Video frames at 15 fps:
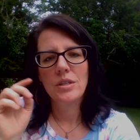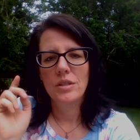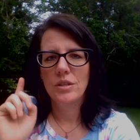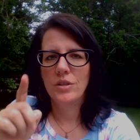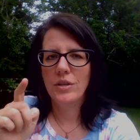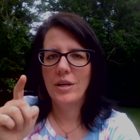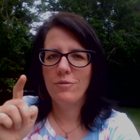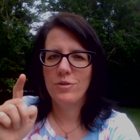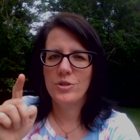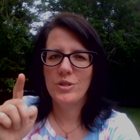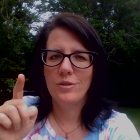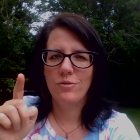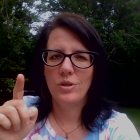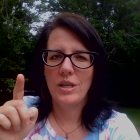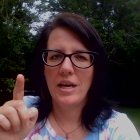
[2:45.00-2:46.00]
Looking for
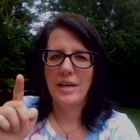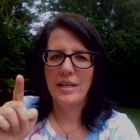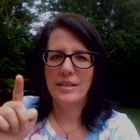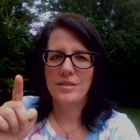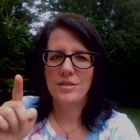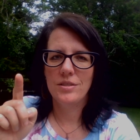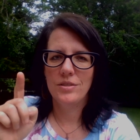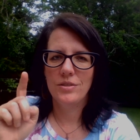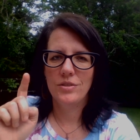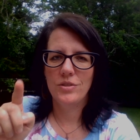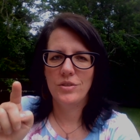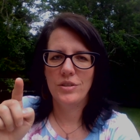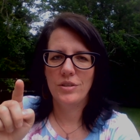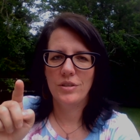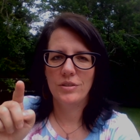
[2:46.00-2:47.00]
silver linings
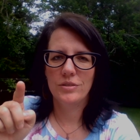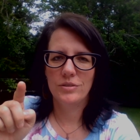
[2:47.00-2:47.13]
during the